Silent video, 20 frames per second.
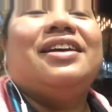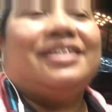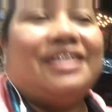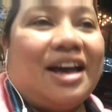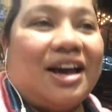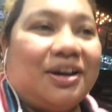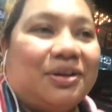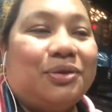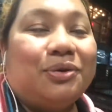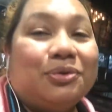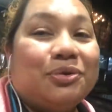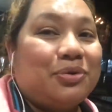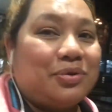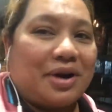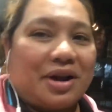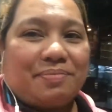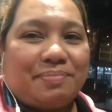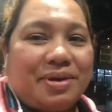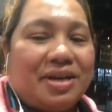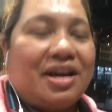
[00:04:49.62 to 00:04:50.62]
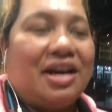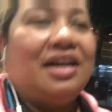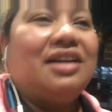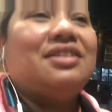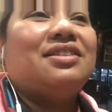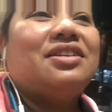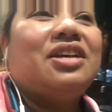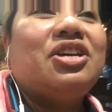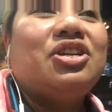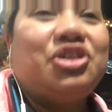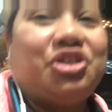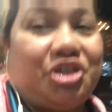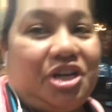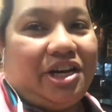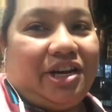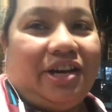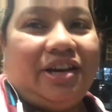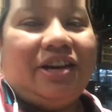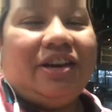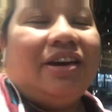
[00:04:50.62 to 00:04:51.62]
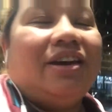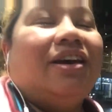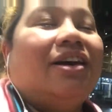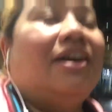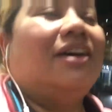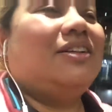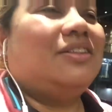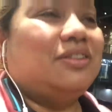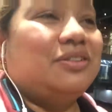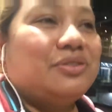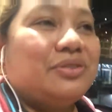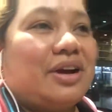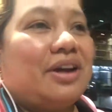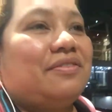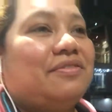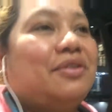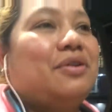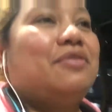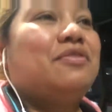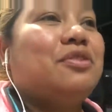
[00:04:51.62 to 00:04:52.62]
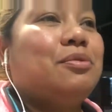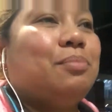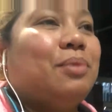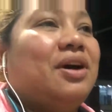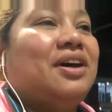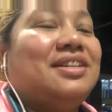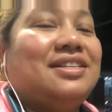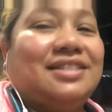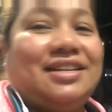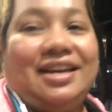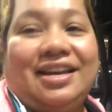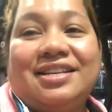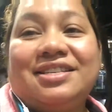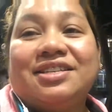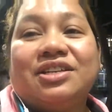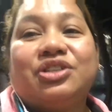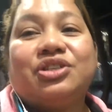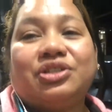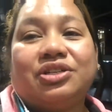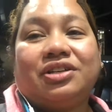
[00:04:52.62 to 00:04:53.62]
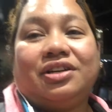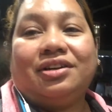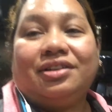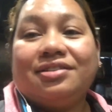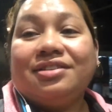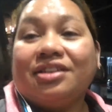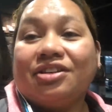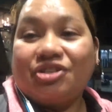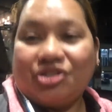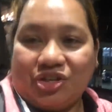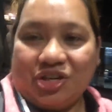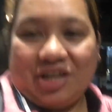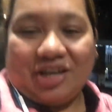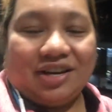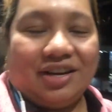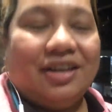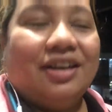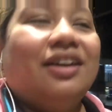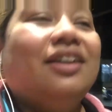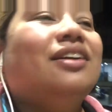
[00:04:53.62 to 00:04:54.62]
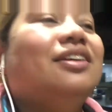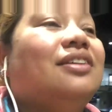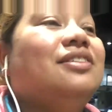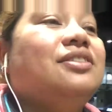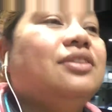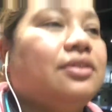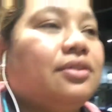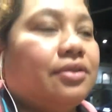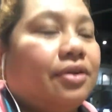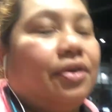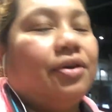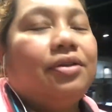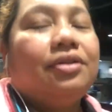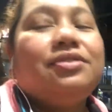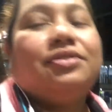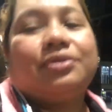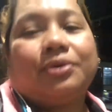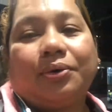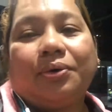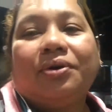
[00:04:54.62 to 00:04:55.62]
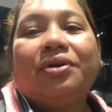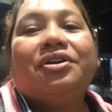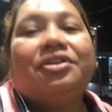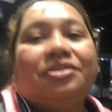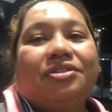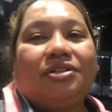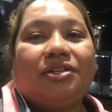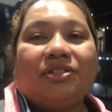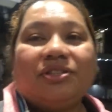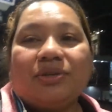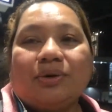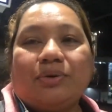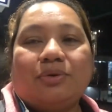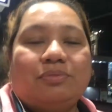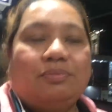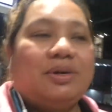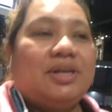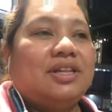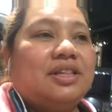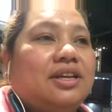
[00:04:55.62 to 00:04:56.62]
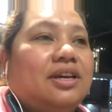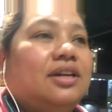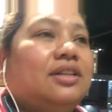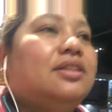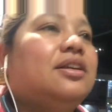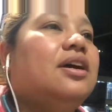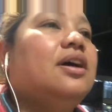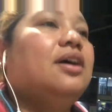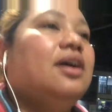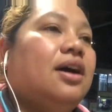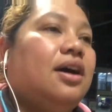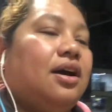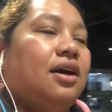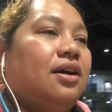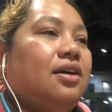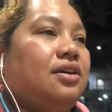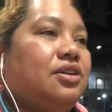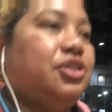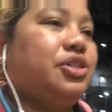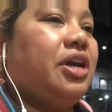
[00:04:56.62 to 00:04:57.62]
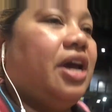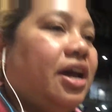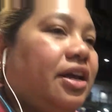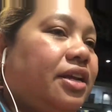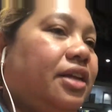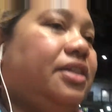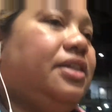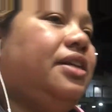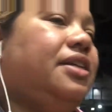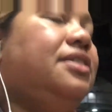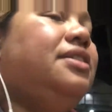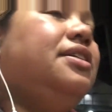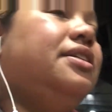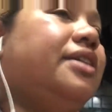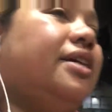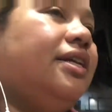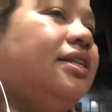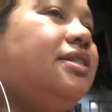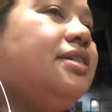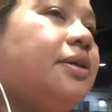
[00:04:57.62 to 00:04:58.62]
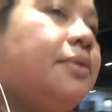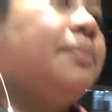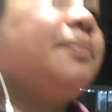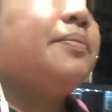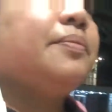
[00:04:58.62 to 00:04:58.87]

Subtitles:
Yeah, don't correct me guys, the driver of the bus is a girl. So she told me that she had an incident